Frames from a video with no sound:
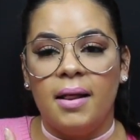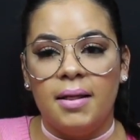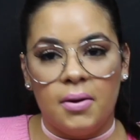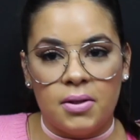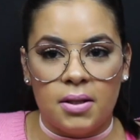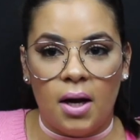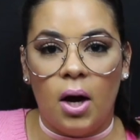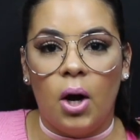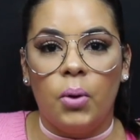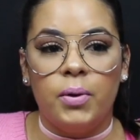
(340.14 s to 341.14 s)
there's
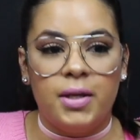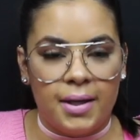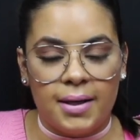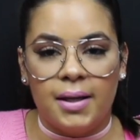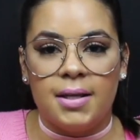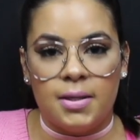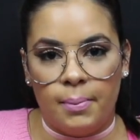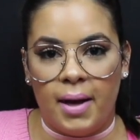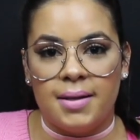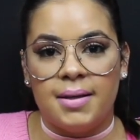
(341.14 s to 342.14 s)
a ridiculous
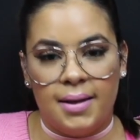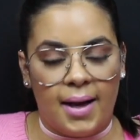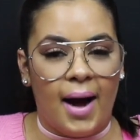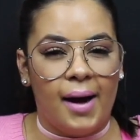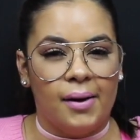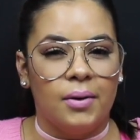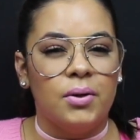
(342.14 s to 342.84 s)
mess in that aisle.